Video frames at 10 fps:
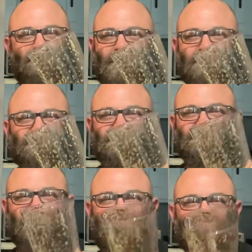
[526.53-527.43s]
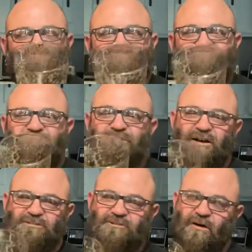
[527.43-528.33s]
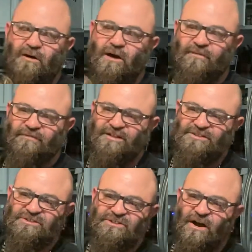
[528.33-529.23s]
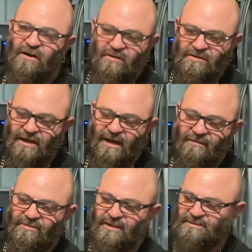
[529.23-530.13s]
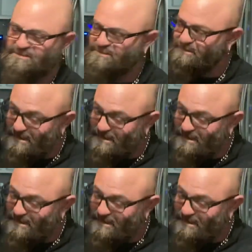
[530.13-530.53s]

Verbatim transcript: Brussels lace is just off the chart on this.